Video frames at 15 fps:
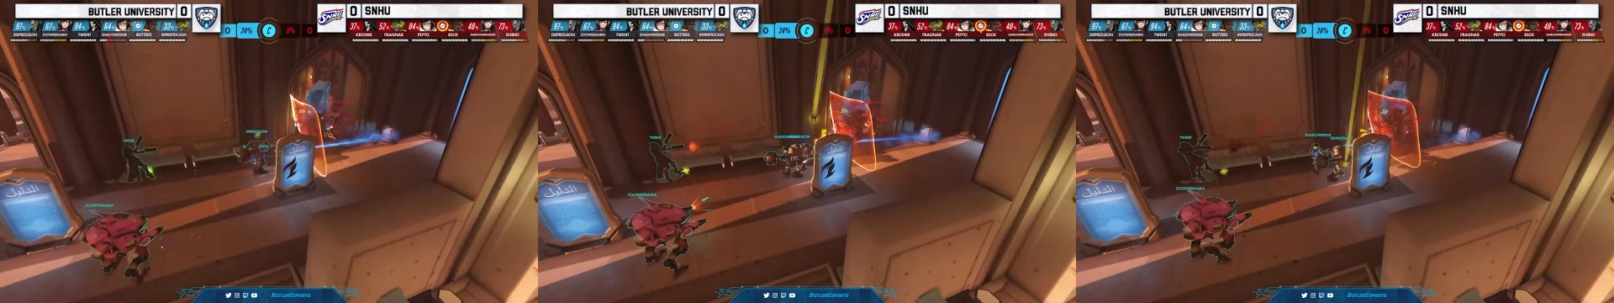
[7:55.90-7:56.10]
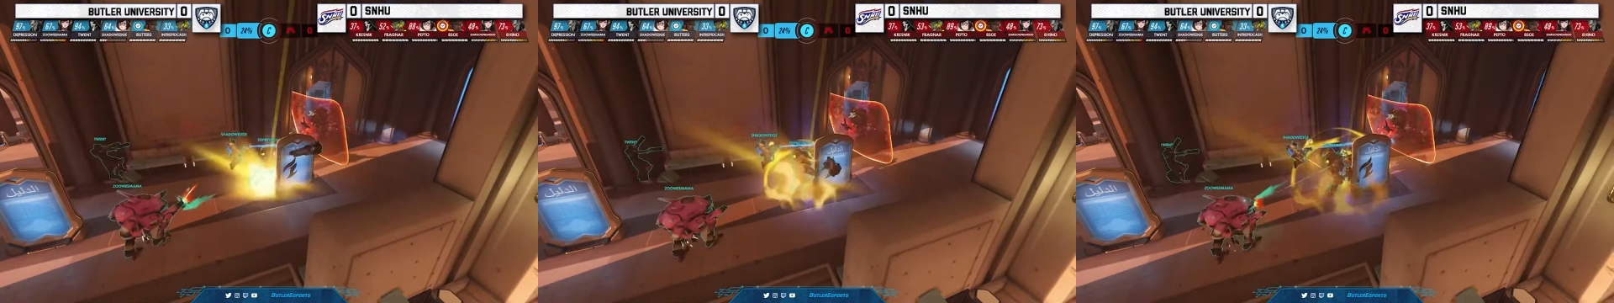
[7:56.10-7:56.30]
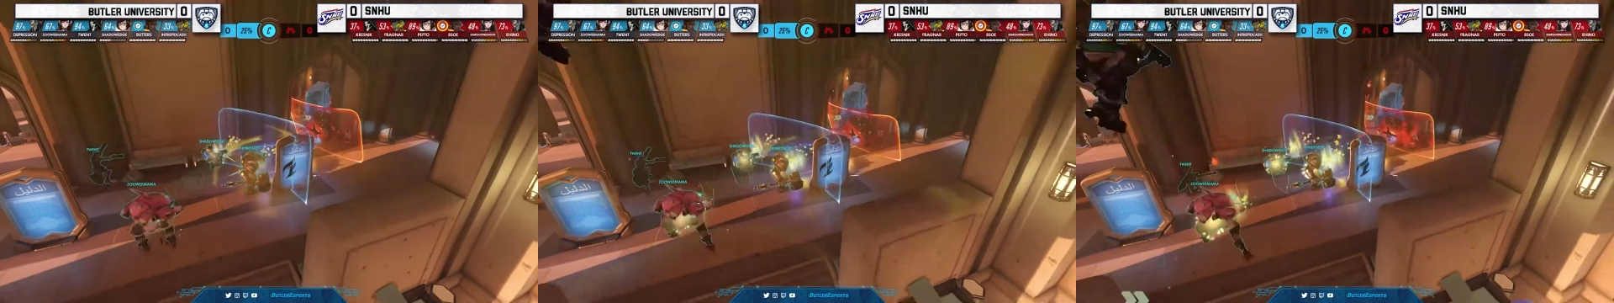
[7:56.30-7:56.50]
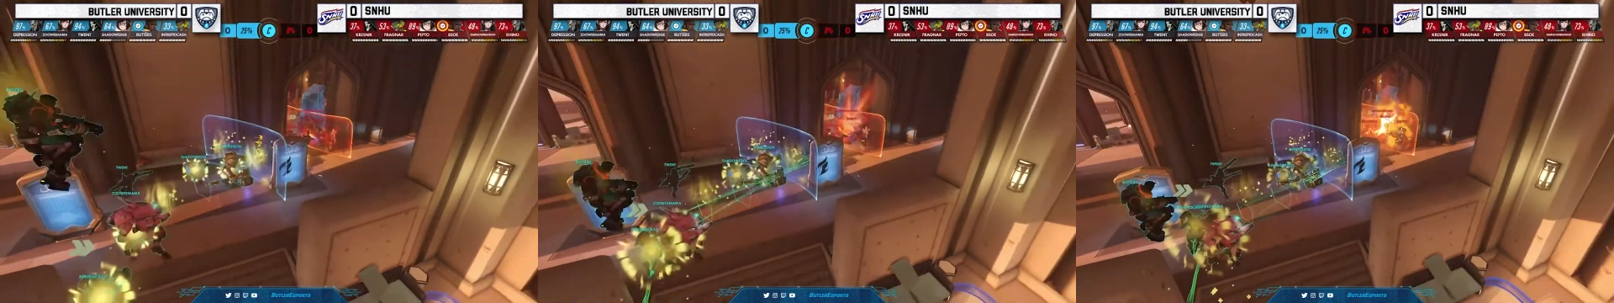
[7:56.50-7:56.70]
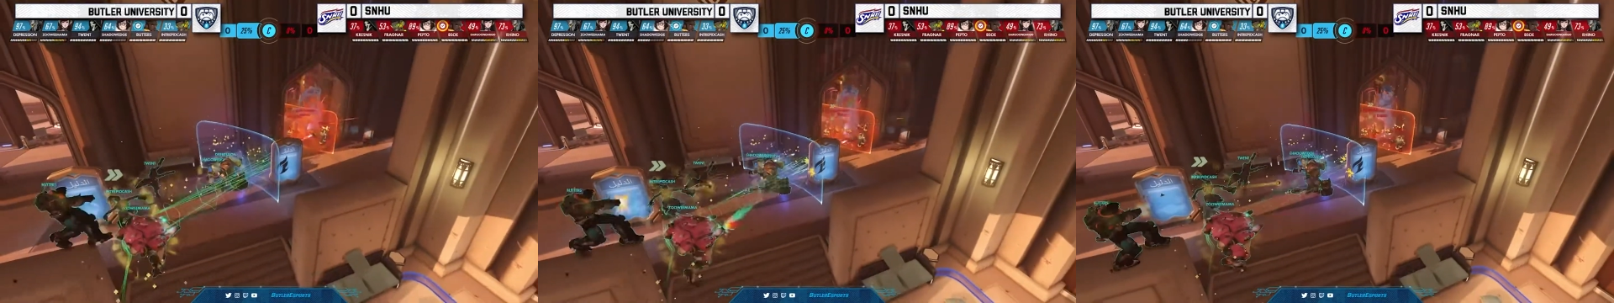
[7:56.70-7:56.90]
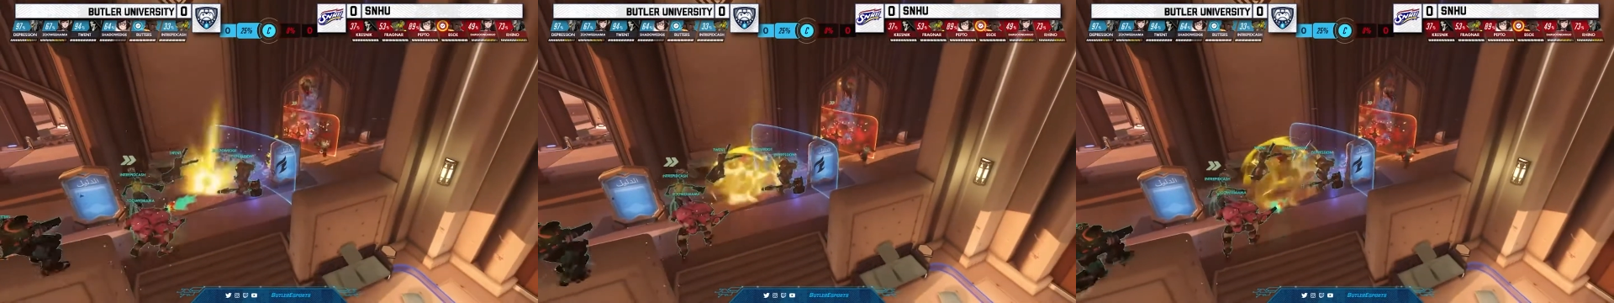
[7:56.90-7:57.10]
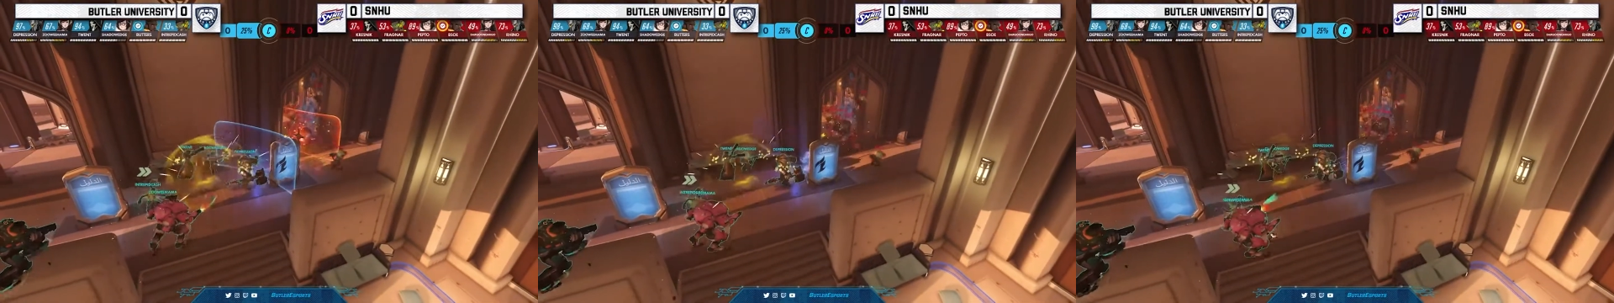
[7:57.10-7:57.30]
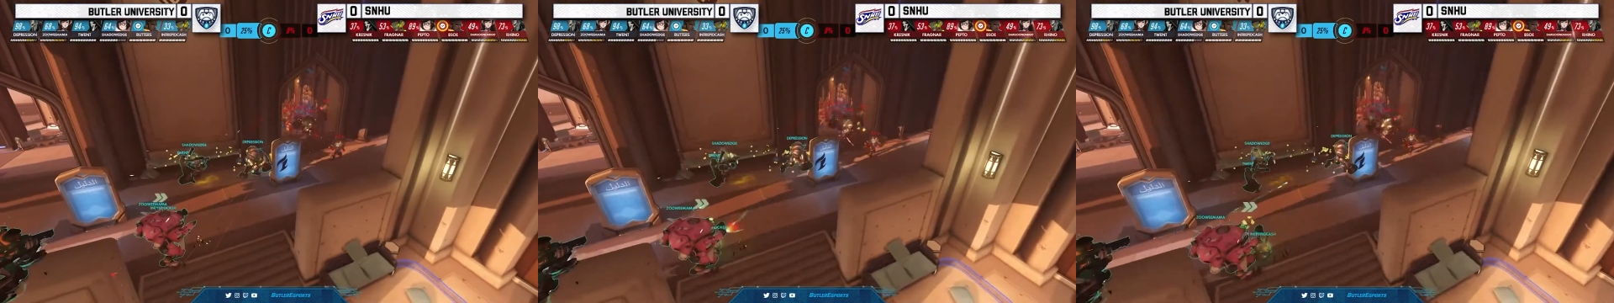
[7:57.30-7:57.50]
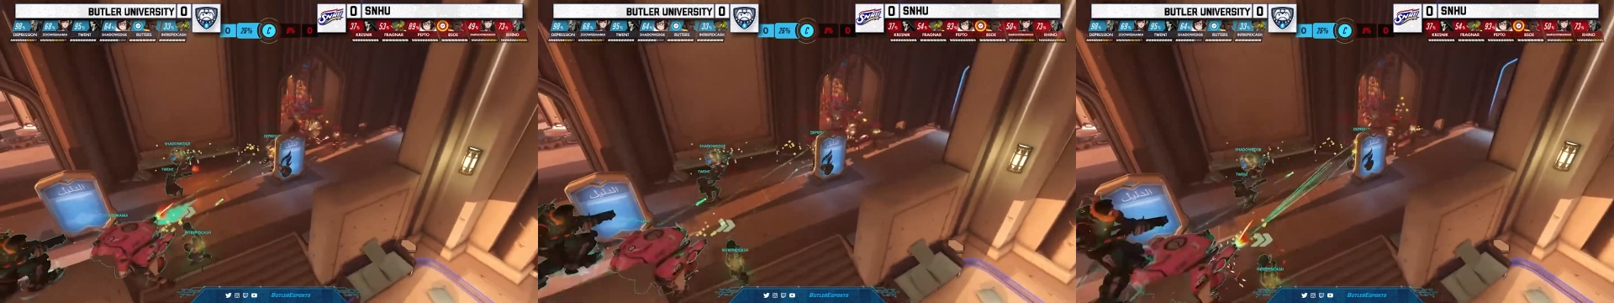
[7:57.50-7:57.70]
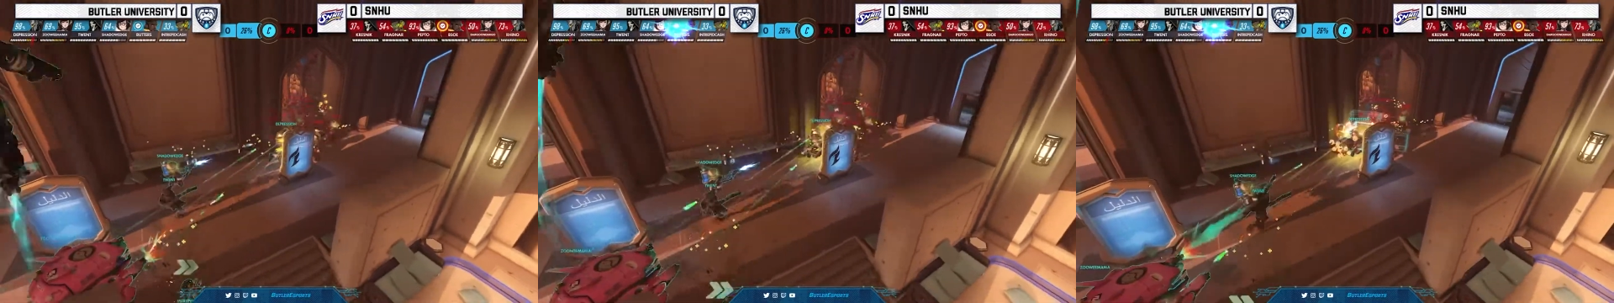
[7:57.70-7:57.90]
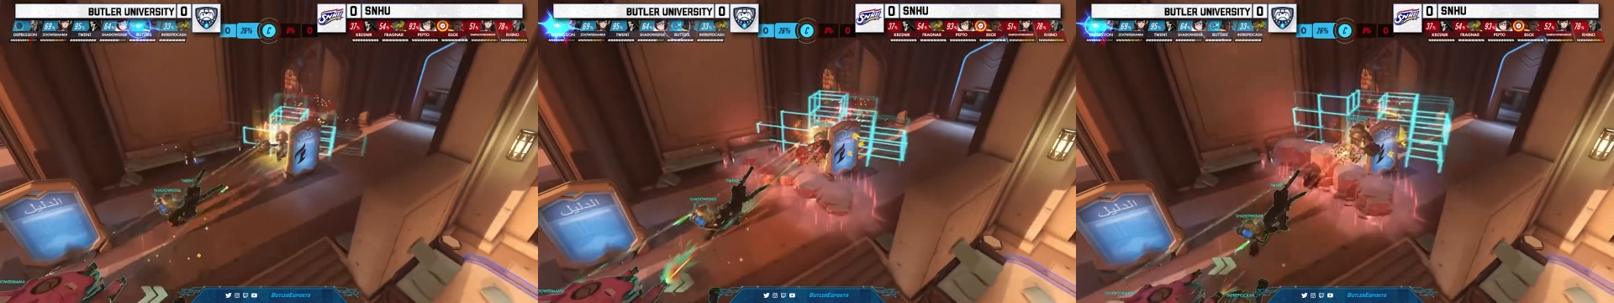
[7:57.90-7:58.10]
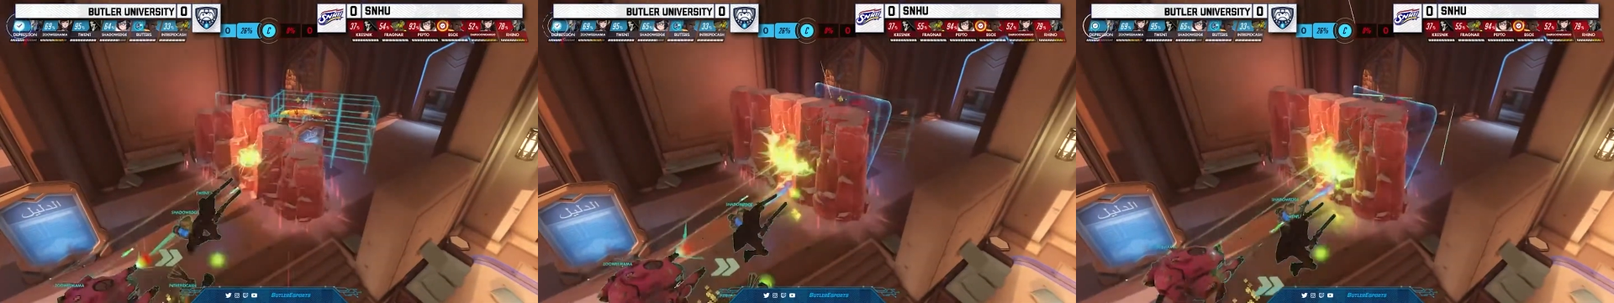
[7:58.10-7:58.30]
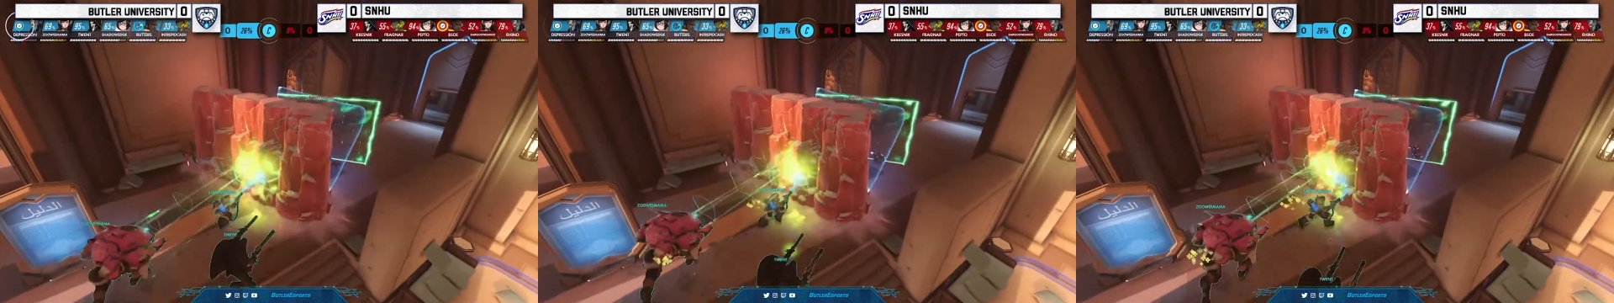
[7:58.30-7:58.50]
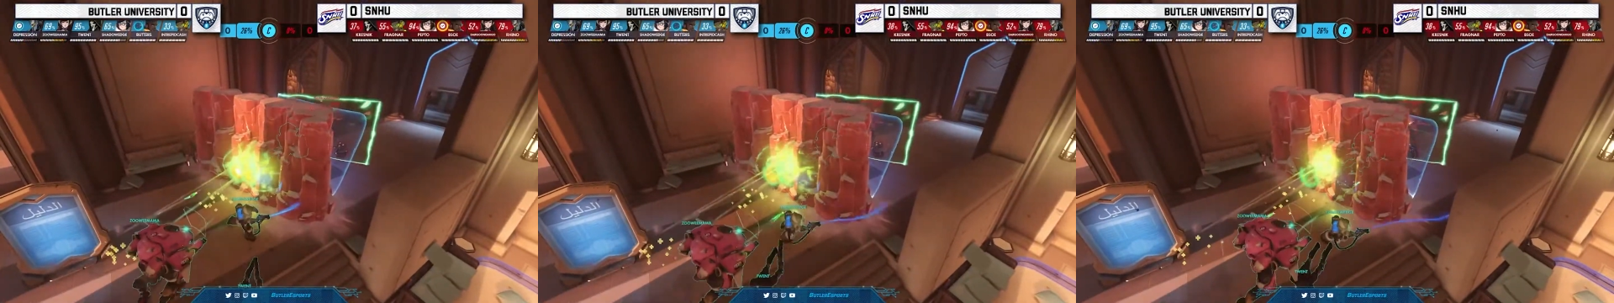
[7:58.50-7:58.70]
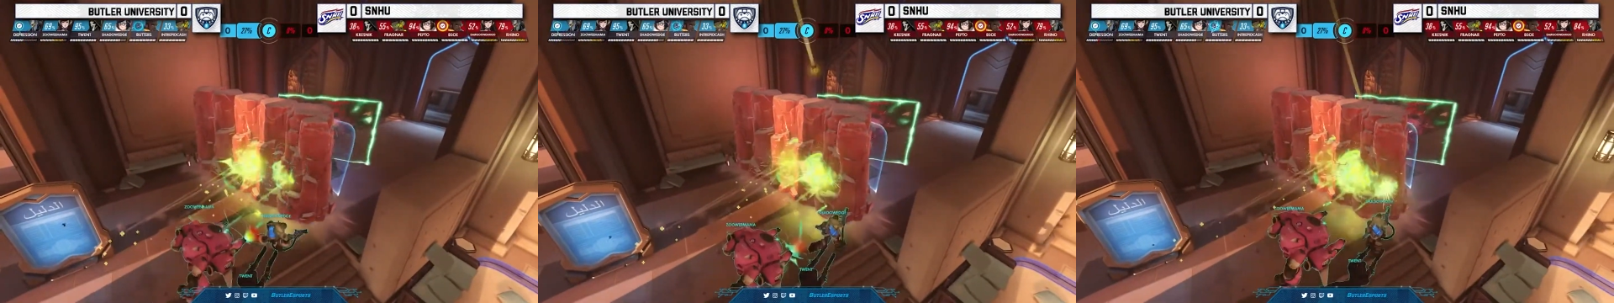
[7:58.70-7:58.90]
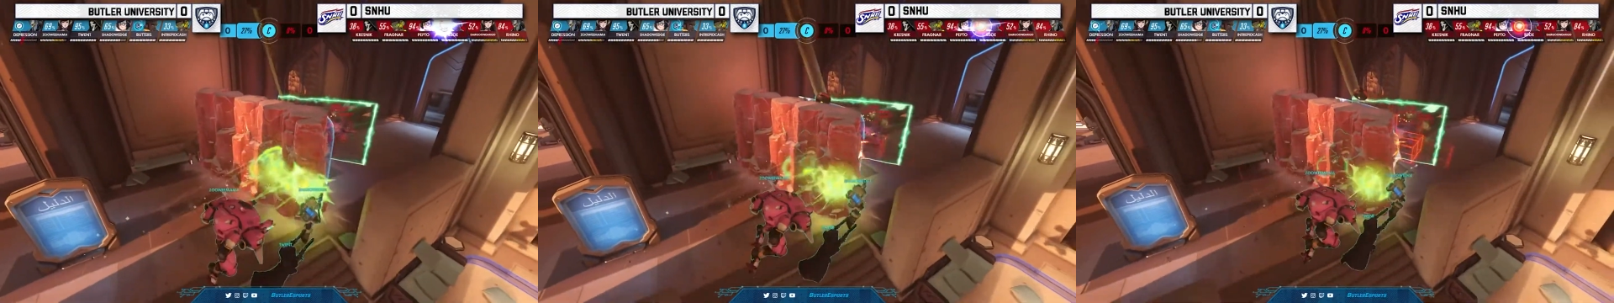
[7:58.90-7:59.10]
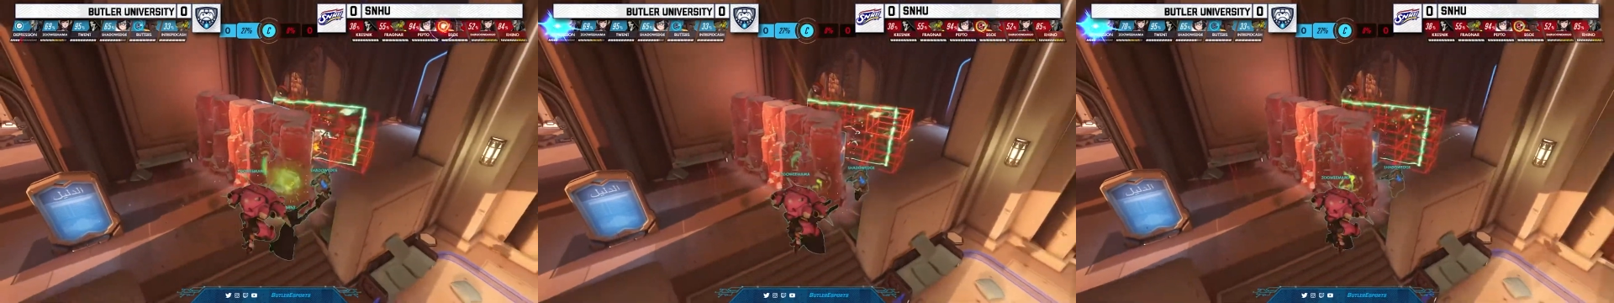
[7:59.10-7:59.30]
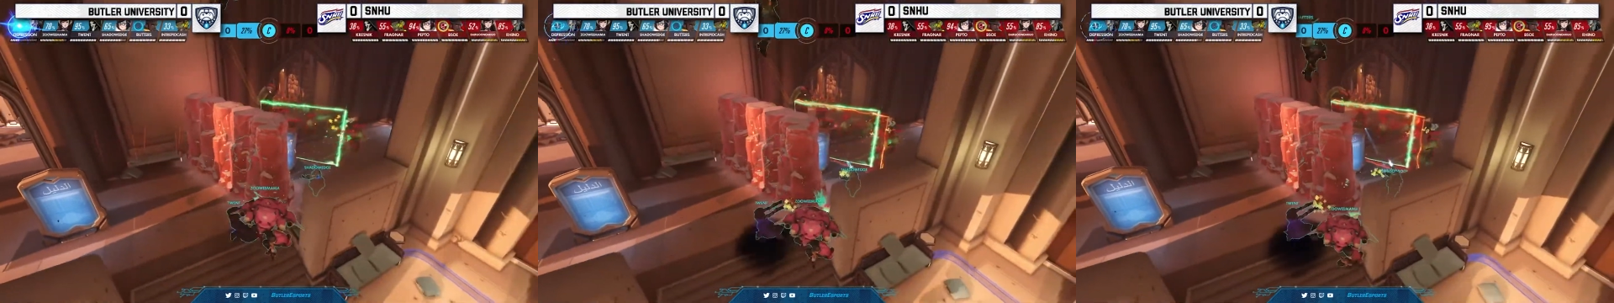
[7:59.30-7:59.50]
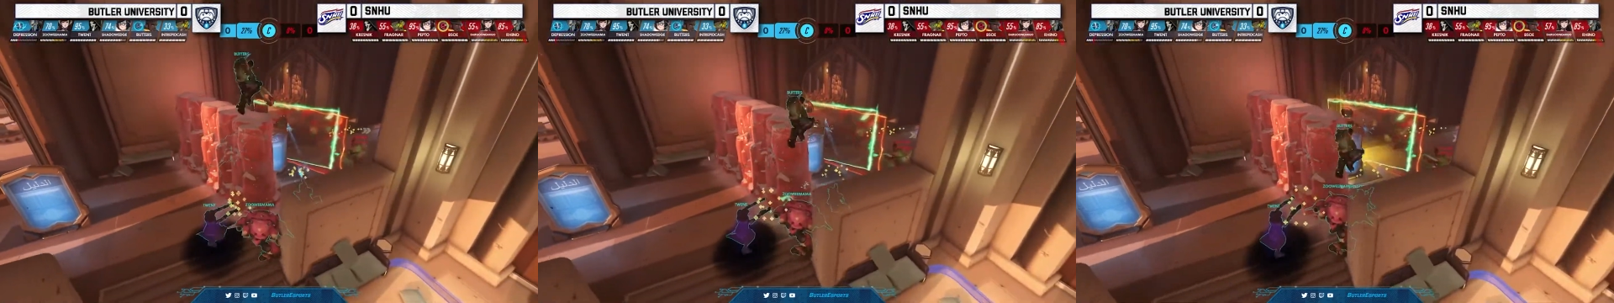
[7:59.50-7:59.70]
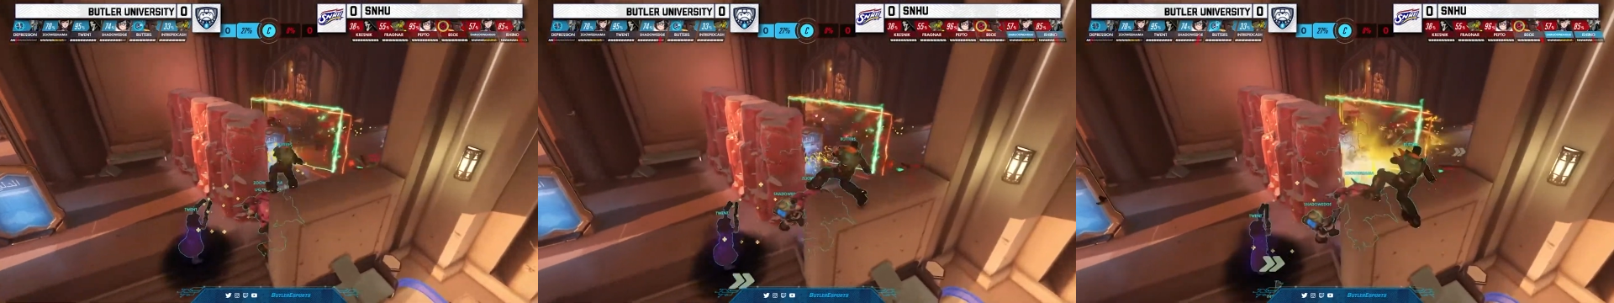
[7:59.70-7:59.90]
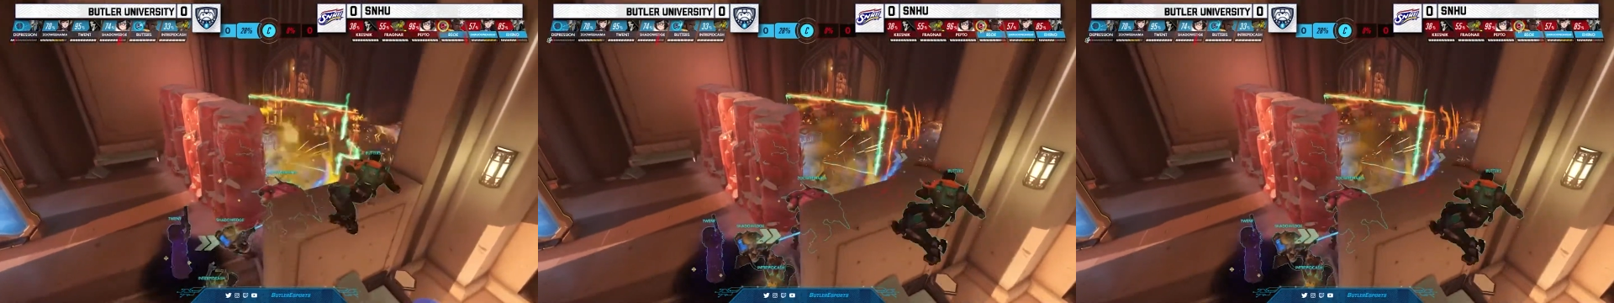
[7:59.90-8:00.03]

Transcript: Nobody's mouth can be seen.